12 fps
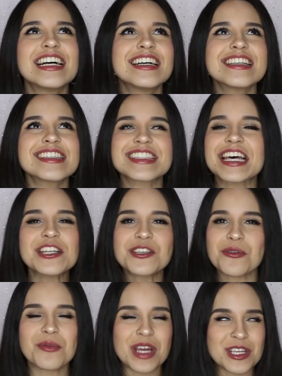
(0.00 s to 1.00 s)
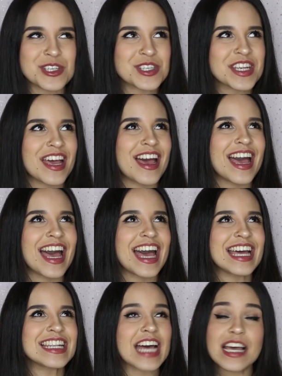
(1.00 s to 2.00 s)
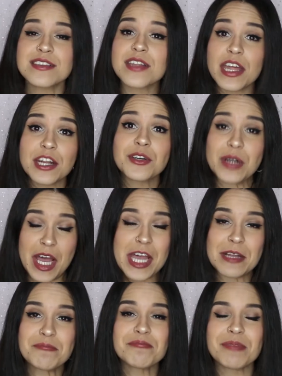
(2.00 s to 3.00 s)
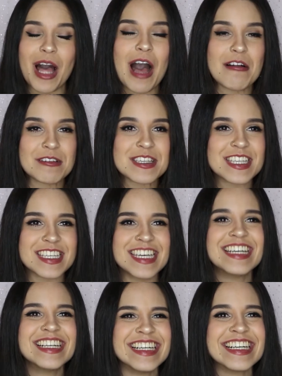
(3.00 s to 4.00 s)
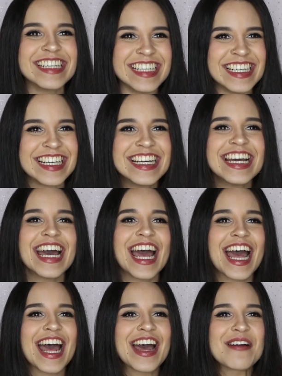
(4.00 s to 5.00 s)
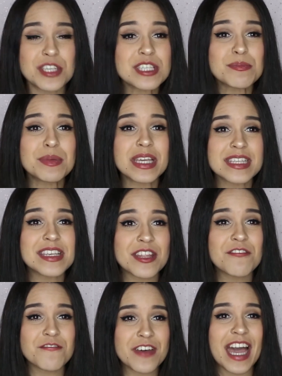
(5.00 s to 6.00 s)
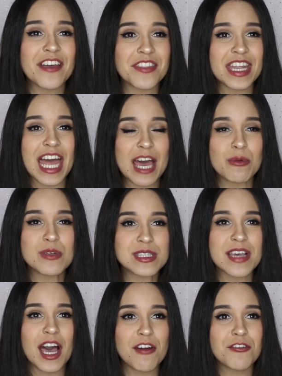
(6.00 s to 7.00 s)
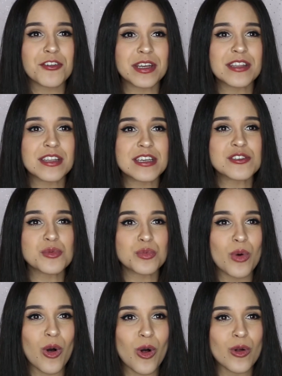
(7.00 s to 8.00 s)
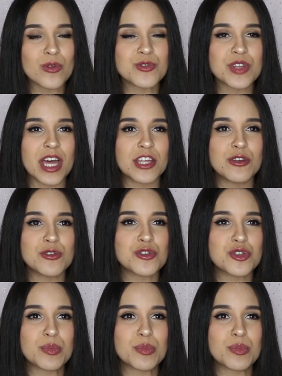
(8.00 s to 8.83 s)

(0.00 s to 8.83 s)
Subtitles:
such a rush. And I started crying, obviously, just because of the fact that I was covering these walls that used to